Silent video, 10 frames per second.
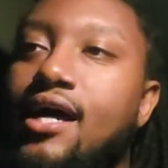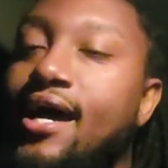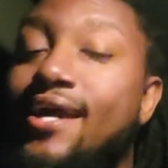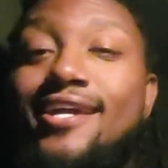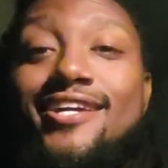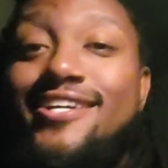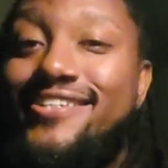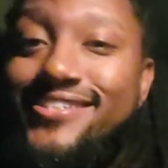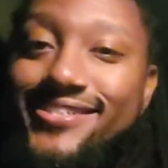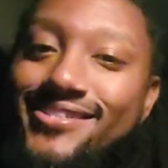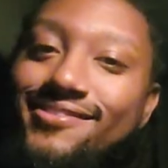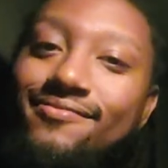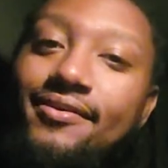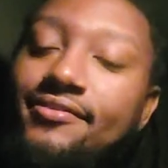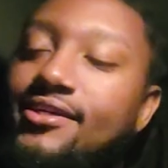I ain't ish
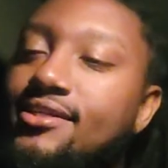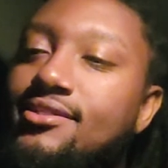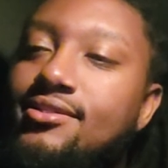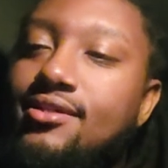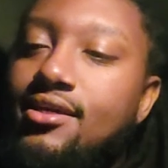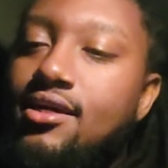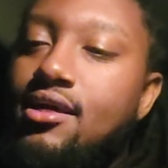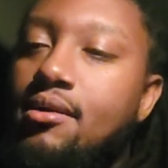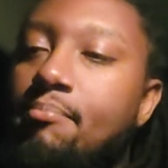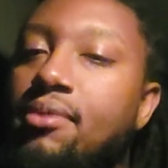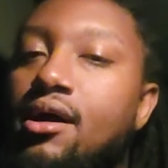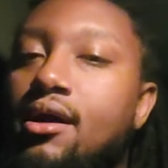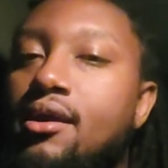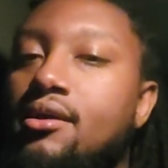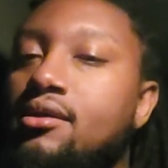with this,
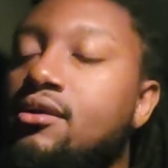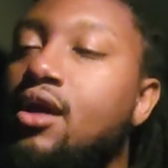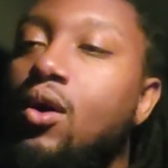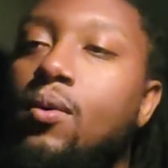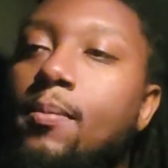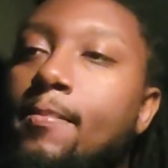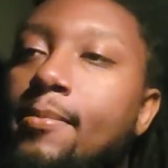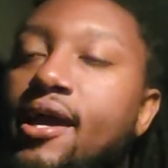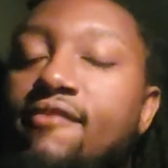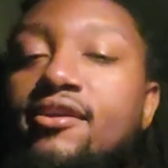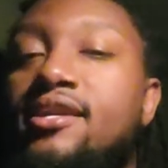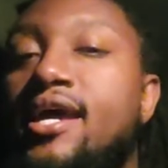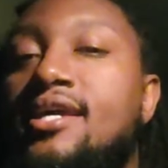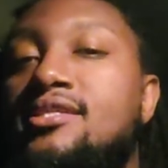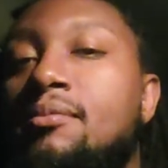but every
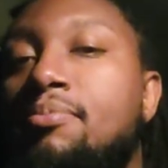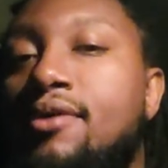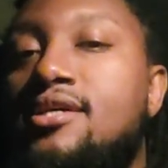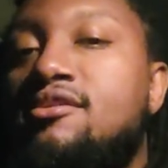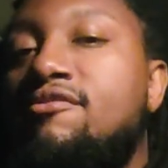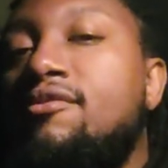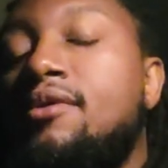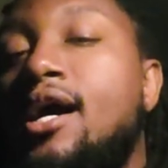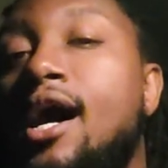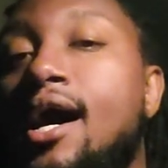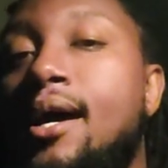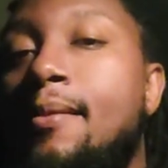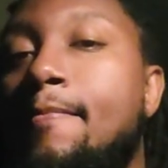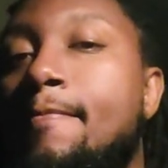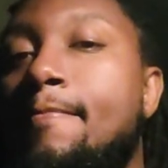day is a present from God,
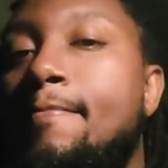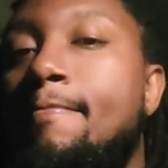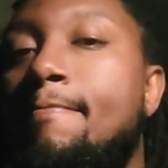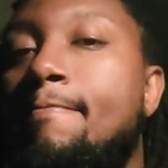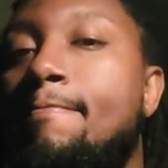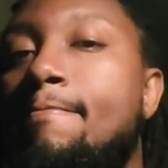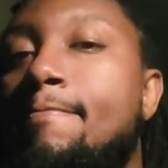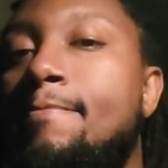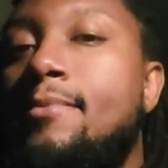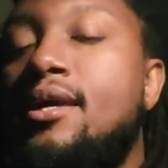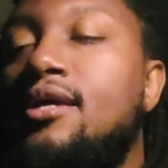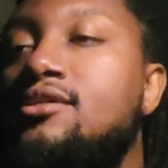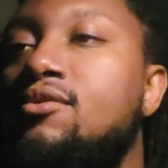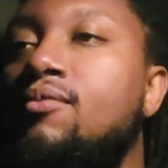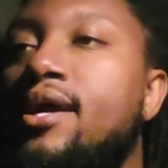
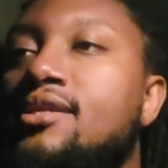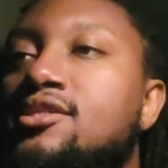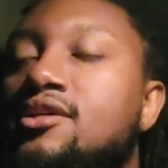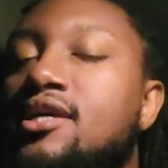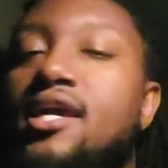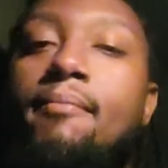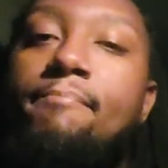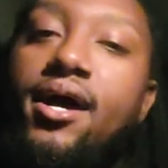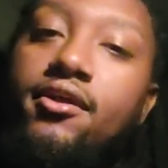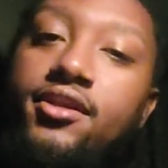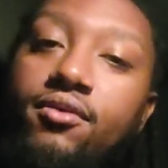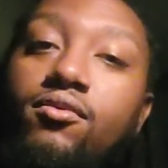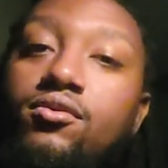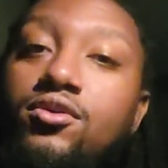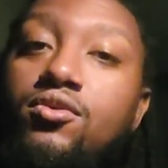is a way to get better than
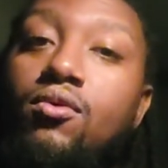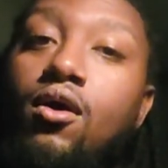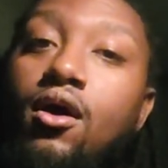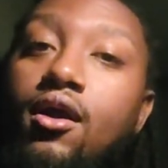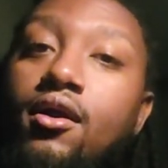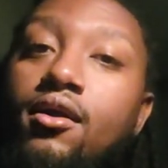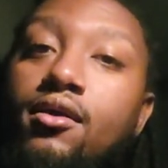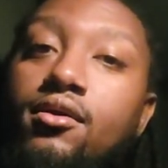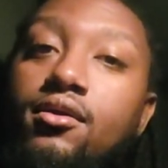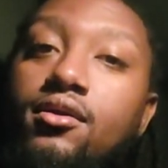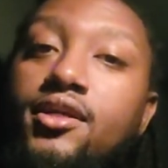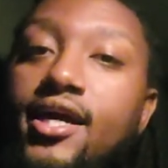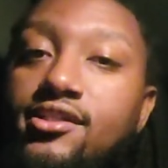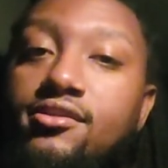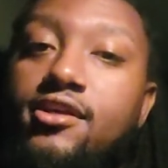who you are
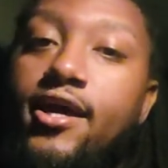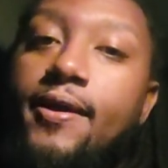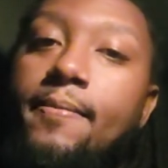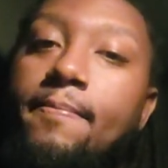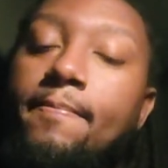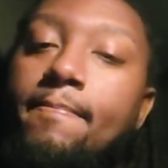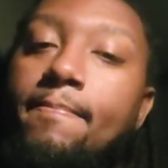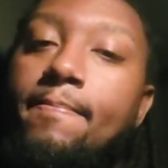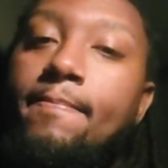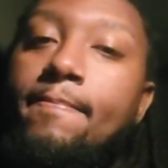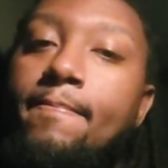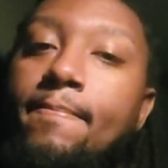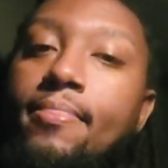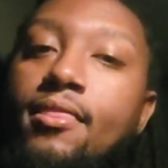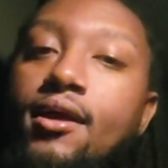yesterday.
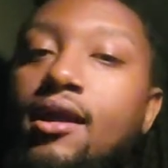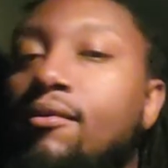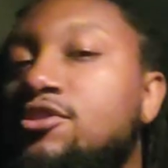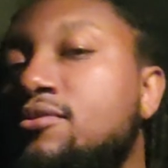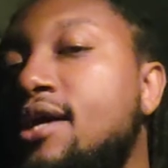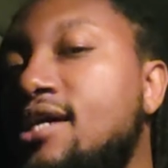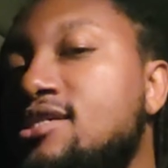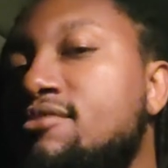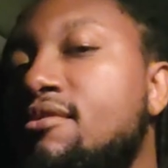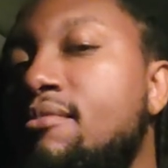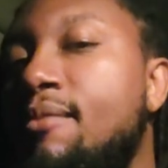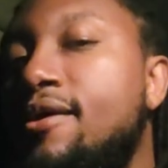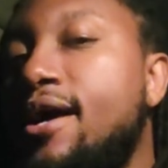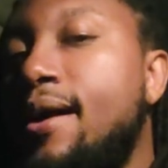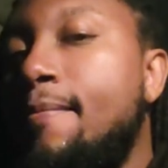And I want you guys to remember
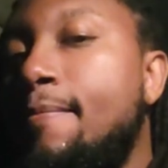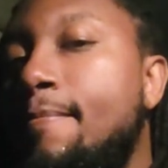that.